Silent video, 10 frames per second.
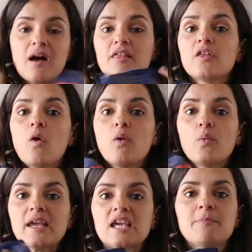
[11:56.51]
So I thought
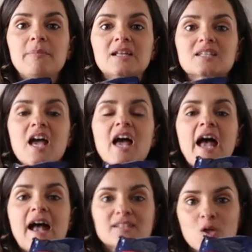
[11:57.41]
we keep it
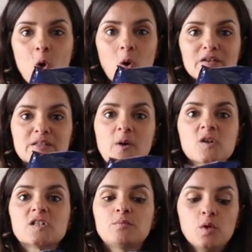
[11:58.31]
as whole as
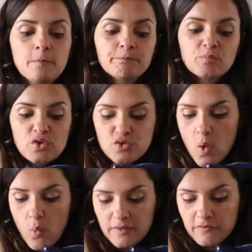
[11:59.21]
possible. So
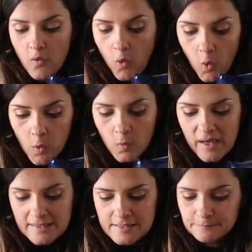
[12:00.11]
I went for whole
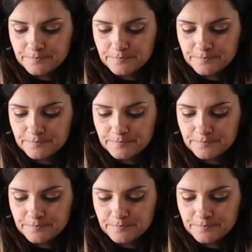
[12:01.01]
wheat.